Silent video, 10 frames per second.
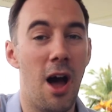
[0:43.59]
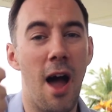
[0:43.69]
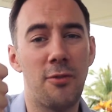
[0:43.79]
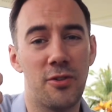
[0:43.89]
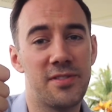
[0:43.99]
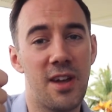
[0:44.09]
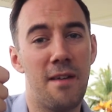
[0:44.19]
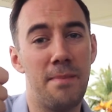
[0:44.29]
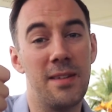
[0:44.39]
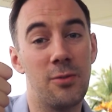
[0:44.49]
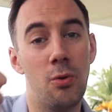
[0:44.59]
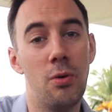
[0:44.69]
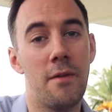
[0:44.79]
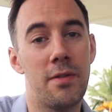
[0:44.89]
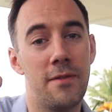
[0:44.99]
I've got staff based
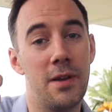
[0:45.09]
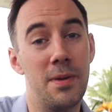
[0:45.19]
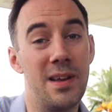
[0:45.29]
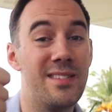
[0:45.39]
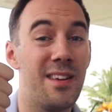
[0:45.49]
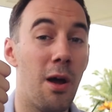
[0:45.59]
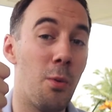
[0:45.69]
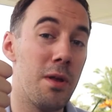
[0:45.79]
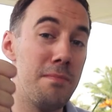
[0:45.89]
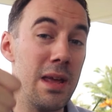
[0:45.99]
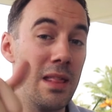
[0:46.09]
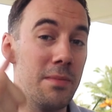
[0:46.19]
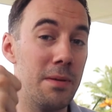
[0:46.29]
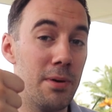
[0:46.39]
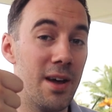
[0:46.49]
all over the Philippines, and I want to meet
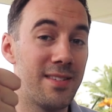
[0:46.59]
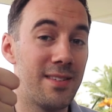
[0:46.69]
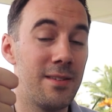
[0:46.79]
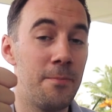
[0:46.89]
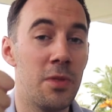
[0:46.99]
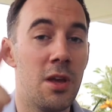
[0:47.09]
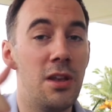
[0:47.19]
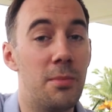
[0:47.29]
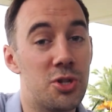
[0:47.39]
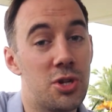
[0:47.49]
them in person. Number